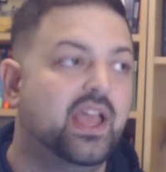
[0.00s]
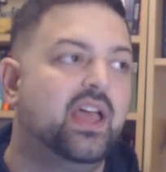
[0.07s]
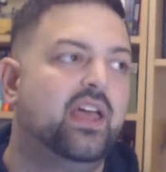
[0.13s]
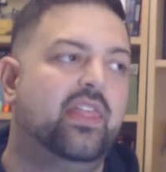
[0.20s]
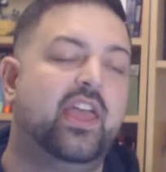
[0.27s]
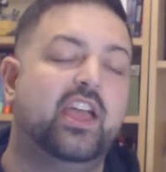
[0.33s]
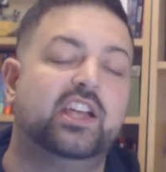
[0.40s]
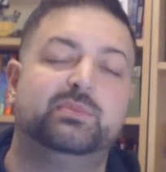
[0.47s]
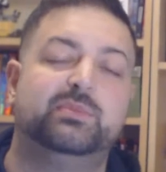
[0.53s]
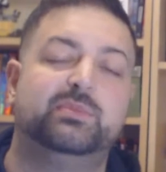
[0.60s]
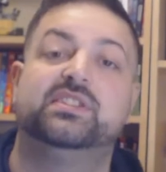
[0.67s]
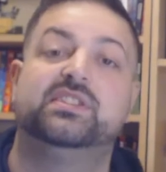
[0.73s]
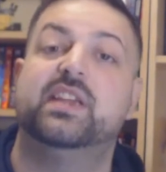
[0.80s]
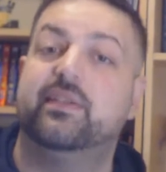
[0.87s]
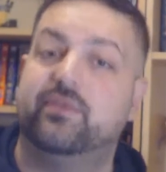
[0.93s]
There's been
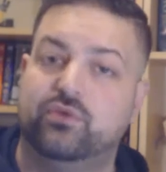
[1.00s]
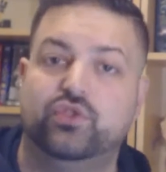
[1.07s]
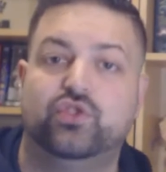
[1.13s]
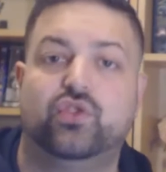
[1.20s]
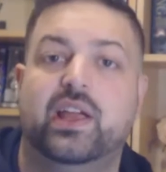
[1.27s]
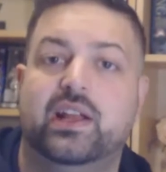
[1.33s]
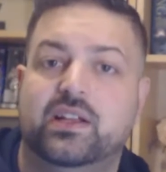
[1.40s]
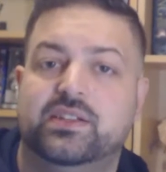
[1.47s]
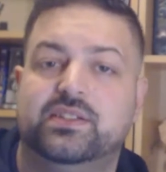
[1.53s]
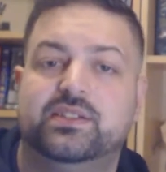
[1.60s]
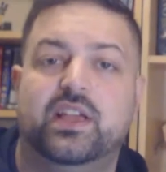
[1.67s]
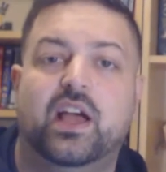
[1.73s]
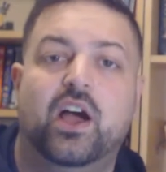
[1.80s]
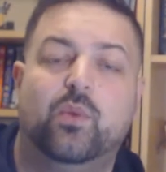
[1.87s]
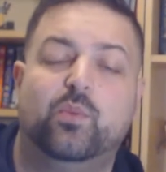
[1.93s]
several trailers
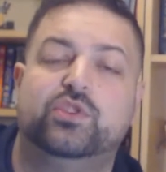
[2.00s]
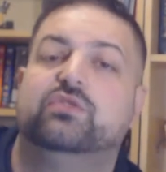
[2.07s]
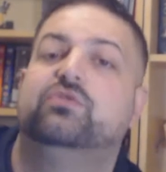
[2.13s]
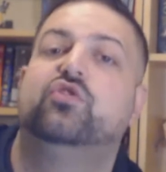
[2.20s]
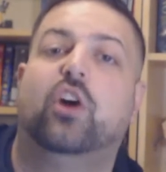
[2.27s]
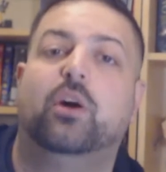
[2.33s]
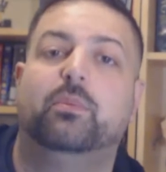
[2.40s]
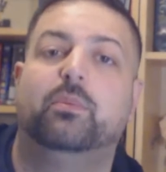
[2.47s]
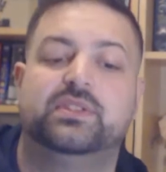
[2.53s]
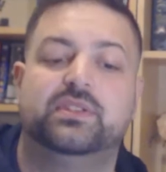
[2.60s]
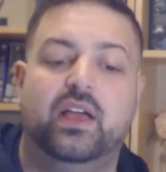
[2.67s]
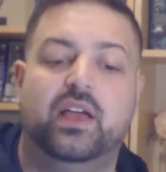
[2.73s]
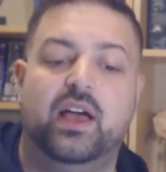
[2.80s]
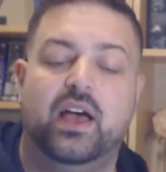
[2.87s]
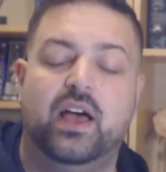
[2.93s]
which have dropped
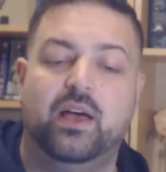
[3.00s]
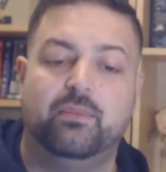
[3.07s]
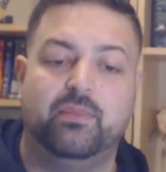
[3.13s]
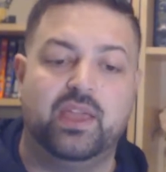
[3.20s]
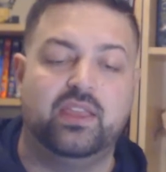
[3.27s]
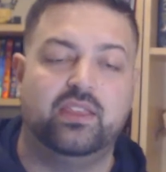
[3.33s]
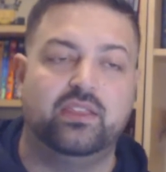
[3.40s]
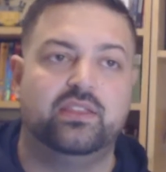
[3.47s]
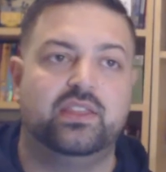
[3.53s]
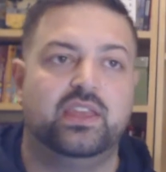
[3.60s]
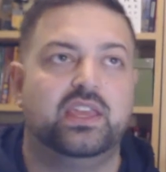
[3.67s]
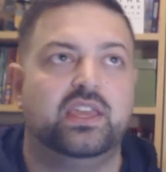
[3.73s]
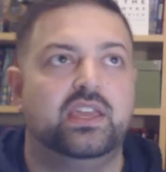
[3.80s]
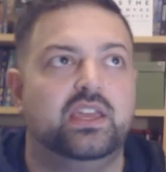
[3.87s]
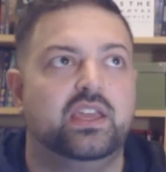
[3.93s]
in
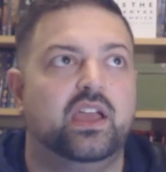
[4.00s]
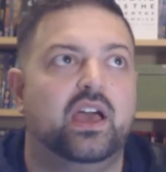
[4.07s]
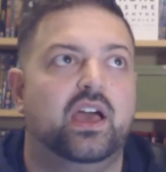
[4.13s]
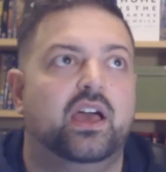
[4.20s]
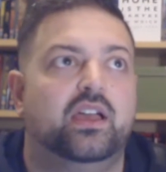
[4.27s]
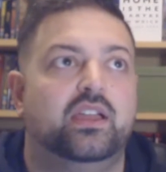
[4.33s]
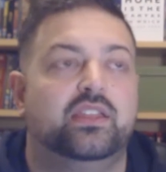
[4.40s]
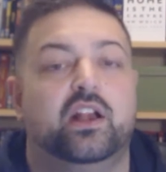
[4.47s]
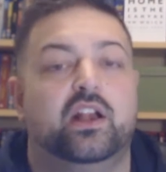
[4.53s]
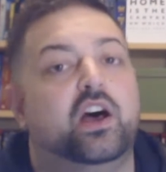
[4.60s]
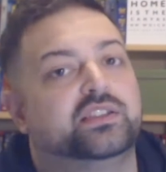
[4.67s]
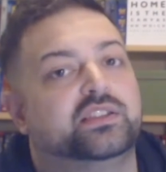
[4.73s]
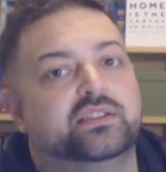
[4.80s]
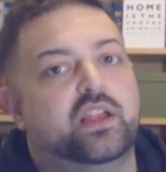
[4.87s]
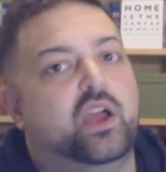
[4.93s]
the
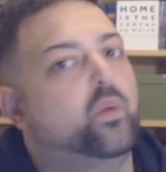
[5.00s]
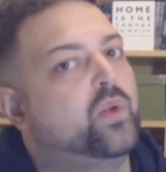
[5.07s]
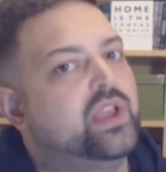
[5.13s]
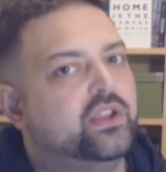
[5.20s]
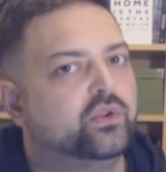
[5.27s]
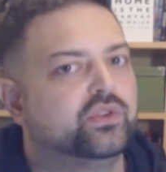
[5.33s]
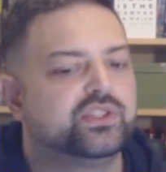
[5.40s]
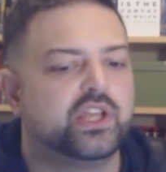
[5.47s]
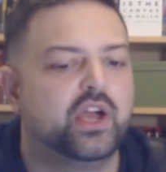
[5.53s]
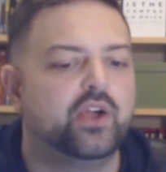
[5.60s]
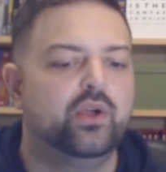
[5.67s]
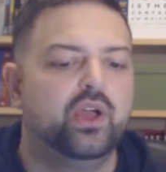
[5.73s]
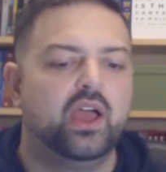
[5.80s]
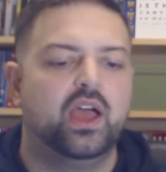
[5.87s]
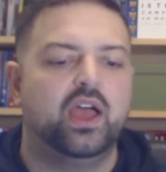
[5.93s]
last week or so.
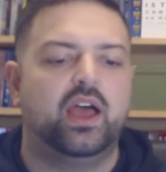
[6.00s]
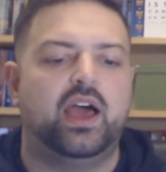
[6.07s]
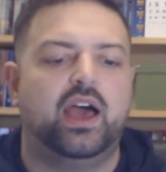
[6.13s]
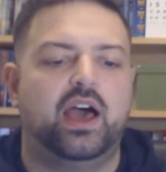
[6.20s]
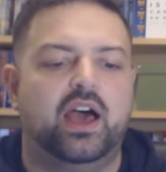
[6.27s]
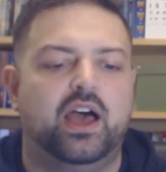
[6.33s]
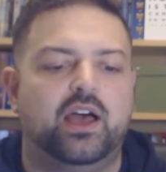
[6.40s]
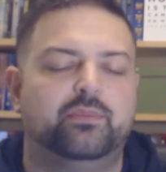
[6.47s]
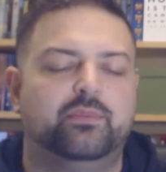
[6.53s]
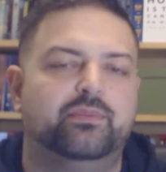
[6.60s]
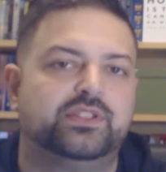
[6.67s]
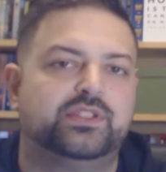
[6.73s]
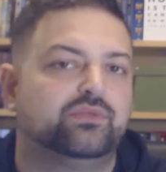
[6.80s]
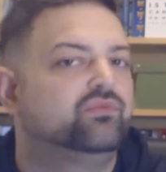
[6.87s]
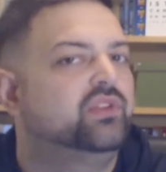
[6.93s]

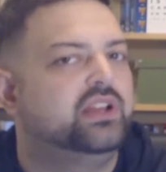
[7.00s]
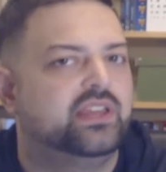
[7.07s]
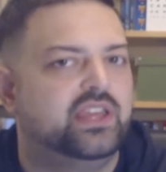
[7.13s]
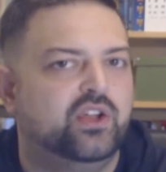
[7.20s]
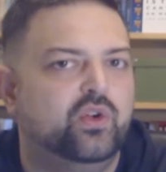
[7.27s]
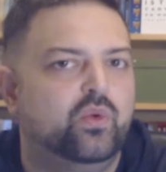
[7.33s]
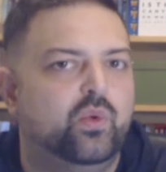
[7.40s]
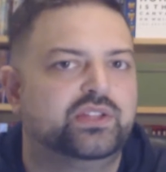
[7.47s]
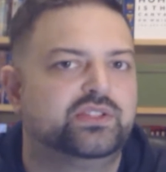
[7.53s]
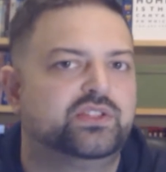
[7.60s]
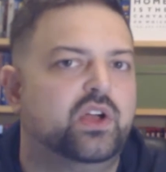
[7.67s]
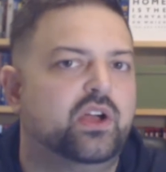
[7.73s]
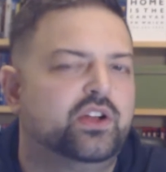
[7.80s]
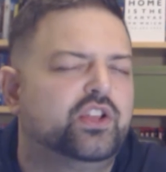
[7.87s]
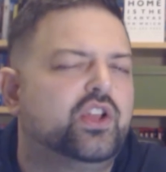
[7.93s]
Some really cute ones. So I'm
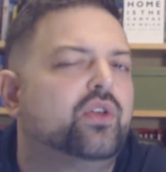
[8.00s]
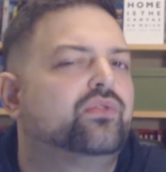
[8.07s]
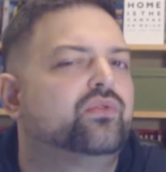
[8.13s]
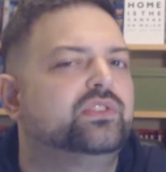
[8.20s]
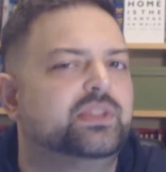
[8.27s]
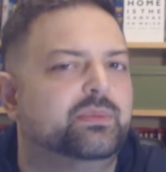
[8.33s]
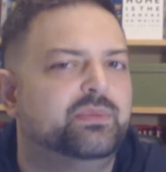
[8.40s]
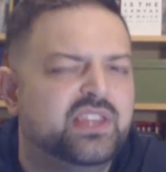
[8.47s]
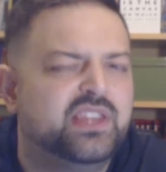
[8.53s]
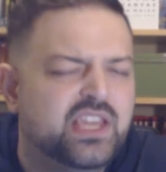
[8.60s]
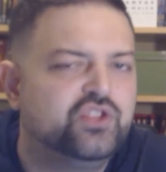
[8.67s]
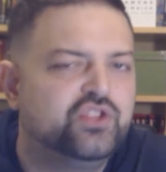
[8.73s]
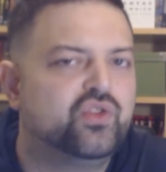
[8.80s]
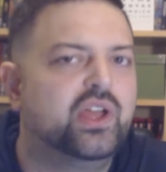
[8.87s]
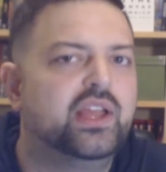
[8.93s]
going to go through some of the key
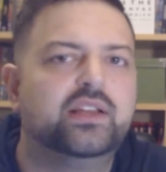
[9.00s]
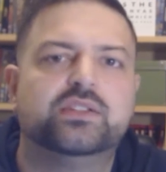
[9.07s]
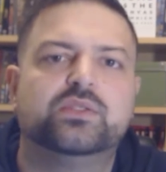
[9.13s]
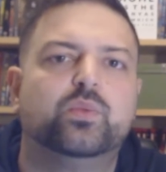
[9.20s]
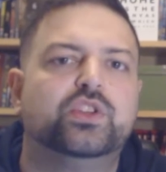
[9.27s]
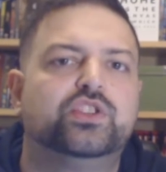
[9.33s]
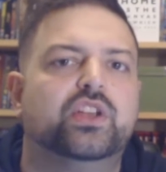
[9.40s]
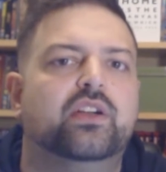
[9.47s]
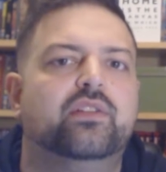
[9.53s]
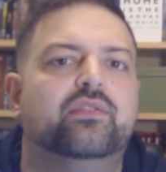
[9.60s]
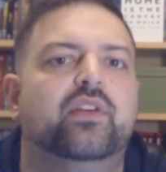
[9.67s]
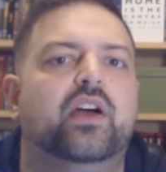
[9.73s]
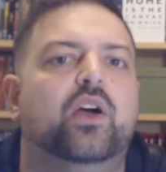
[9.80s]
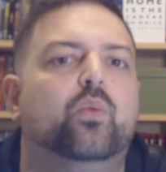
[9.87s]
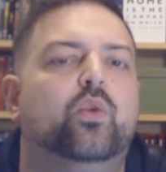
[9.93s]
trailers which I've
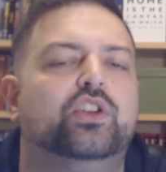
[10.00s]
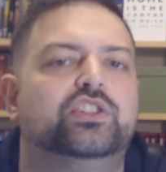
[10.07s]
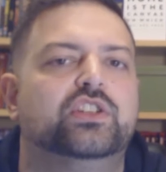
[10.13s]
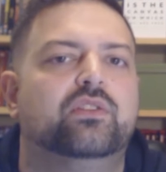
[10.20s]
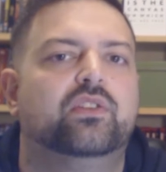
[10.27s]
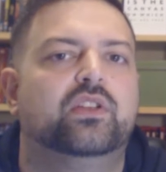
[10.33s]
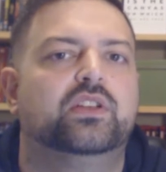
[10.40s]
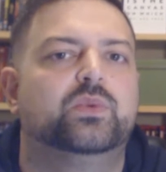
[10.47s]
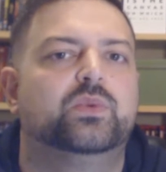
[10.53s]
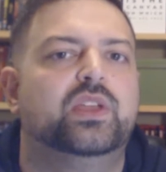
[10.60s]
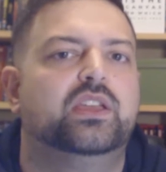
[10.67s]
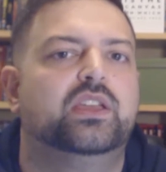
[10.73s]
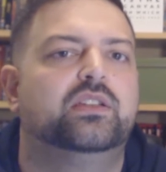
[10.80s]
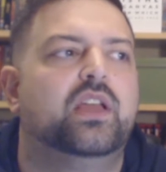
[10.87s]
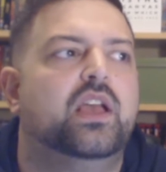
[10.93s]
watched over last
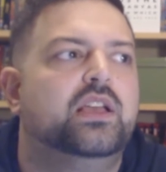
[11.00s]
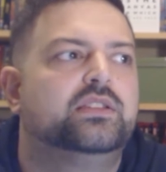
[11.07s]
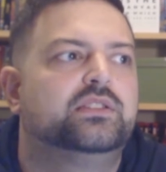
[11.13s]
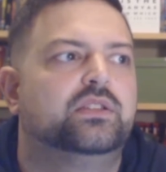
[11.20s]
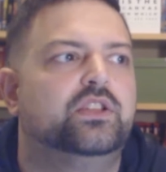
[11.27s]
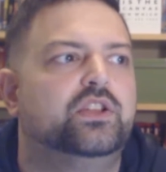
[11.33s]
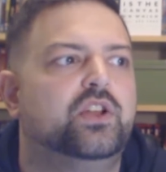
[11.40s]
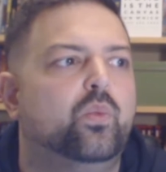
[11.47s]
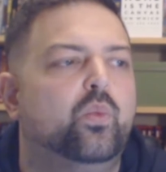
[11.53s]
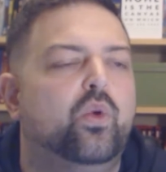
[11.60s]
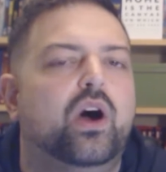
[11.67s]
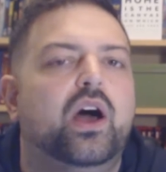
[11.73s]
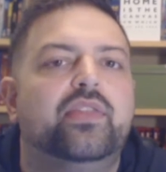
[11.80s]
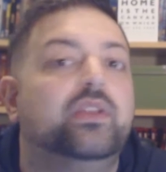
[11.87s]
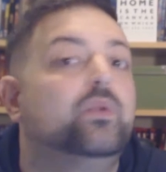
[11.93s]
weekend, so you know what
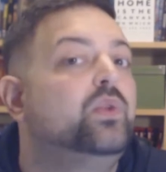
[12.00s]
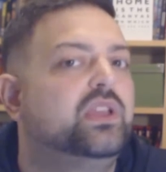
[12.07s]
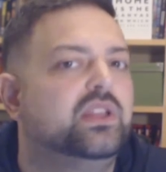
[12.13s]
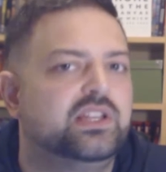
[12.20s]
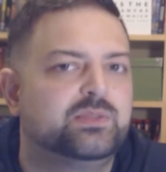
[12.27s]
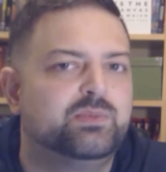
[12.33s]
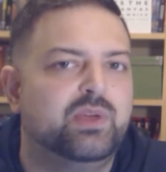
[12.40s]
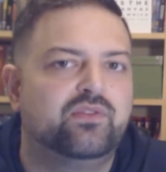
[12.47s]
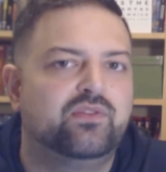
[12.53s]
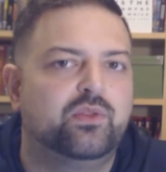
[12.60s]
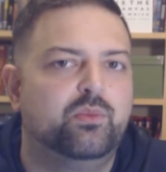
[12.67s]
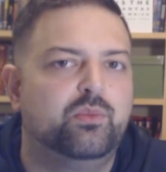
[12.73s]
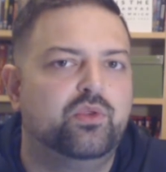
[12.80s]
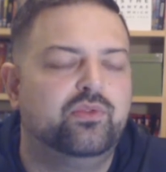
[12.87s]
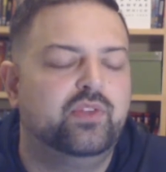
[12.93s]
I think we can expect from the
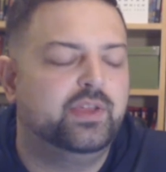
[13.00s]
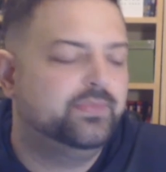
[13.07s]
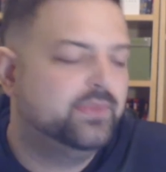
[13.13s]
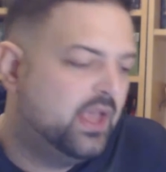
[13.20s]
movie.